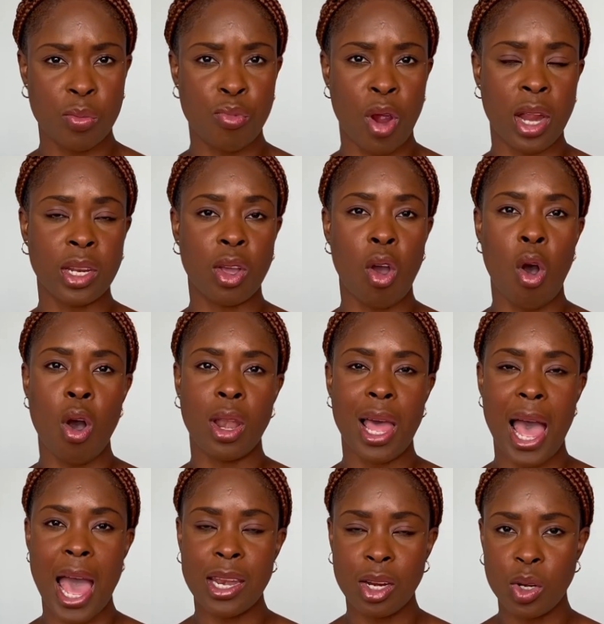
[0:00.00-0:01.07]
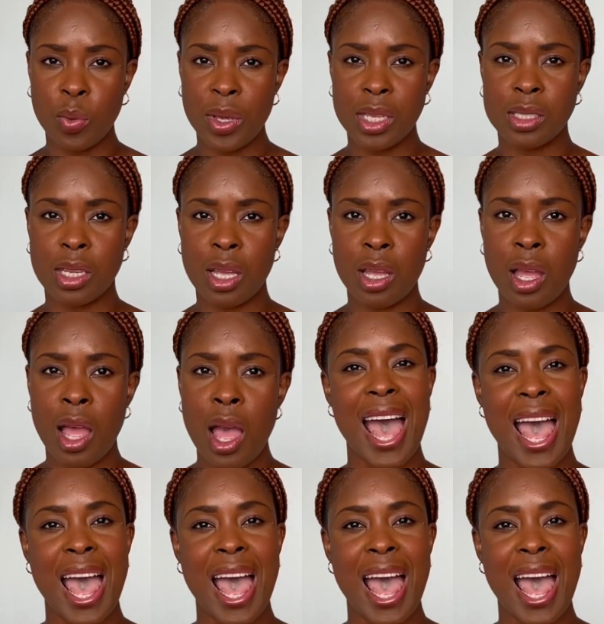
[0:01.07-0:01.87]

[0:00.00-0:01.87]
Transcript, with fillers: brand called Ana Luisa